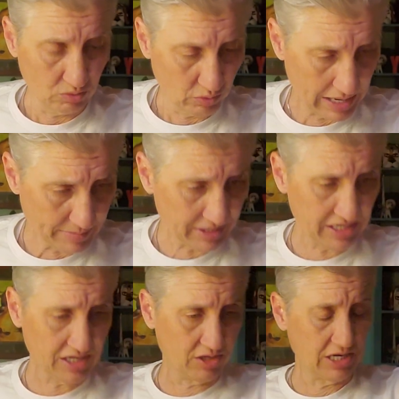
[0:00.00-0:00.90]
remedy
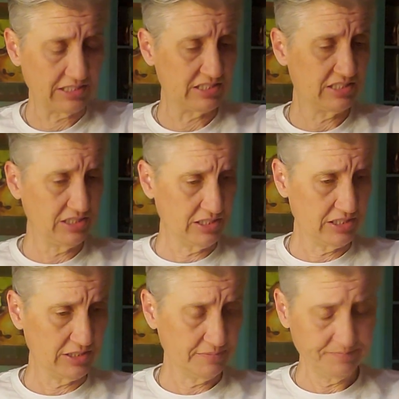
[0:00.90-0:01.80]
you're not
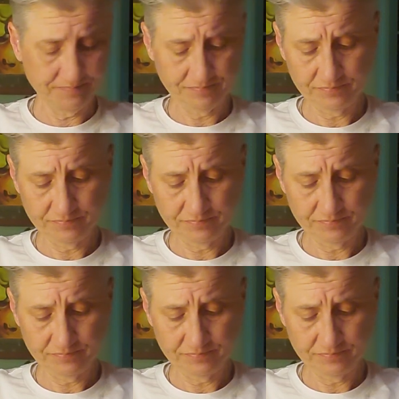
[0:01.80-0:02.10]
seeing.